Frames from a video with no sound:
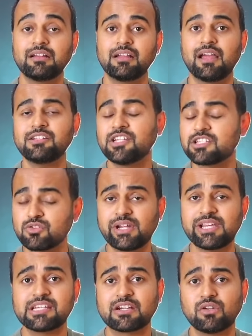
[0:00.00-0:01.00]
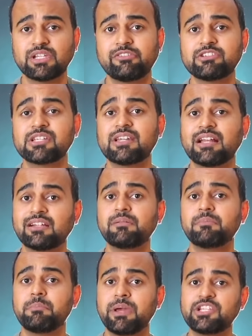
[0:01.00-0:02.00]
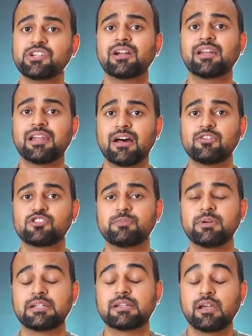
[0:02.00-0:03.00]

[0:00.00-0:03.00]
And just 2 days ago, there was another major announcement.